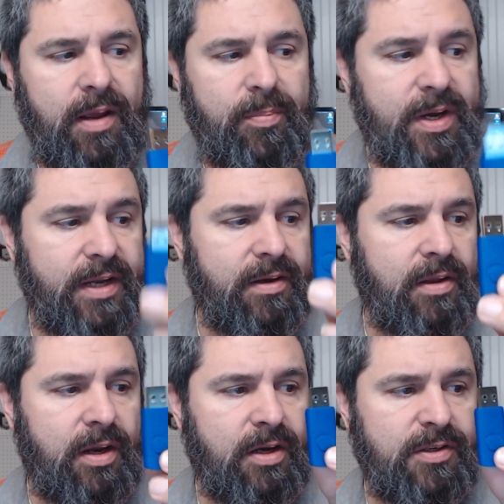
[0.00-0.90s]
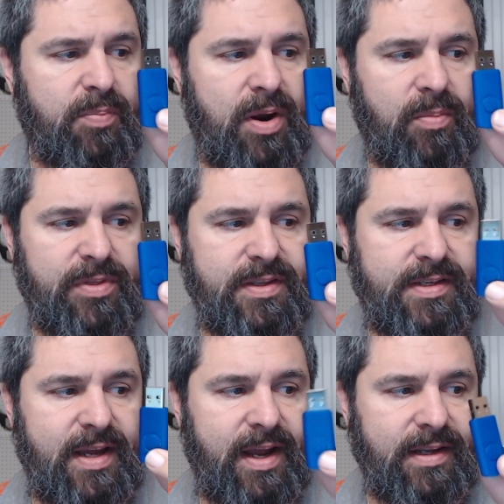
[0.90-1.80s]
But here's the problem with this
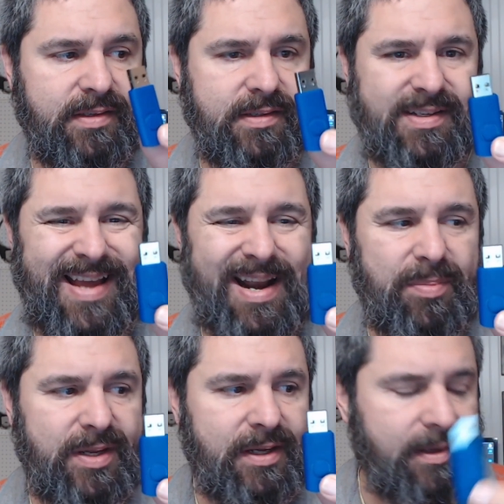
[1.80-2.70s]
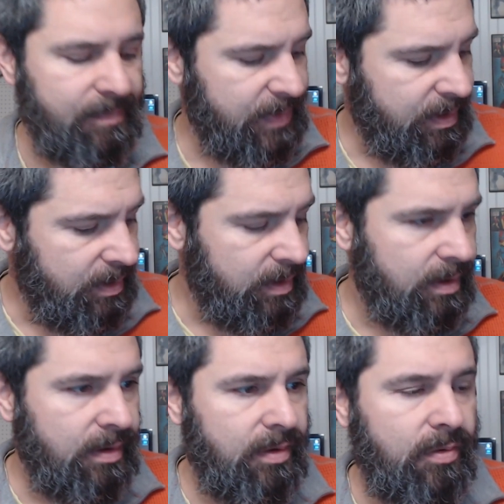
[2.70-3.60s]
guy is it's kind of big.
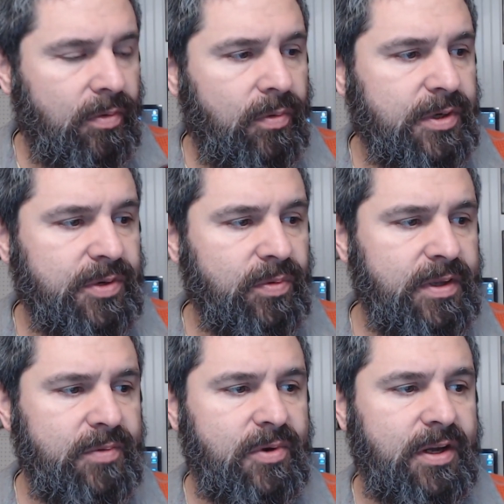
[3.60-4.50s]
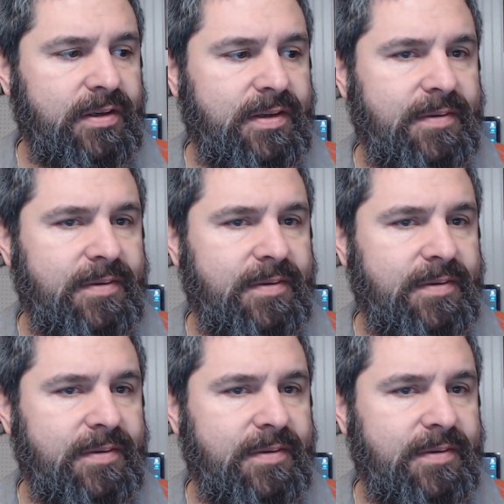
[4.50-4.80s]
What you really want